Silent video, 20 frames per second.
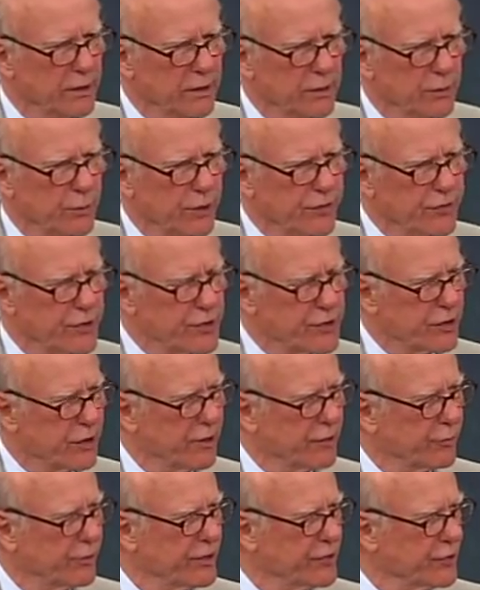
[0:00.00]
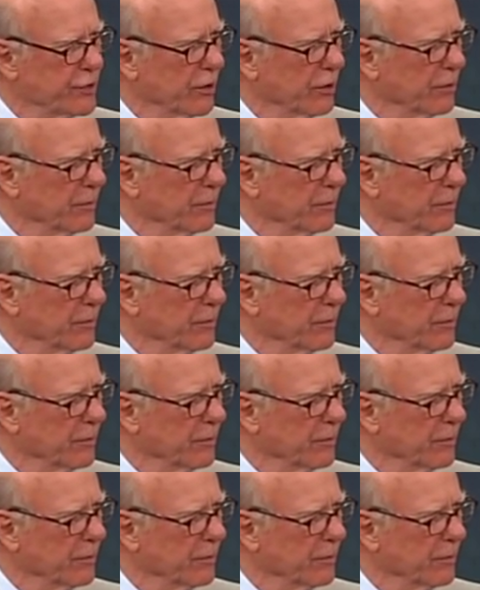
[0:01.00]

what this country is all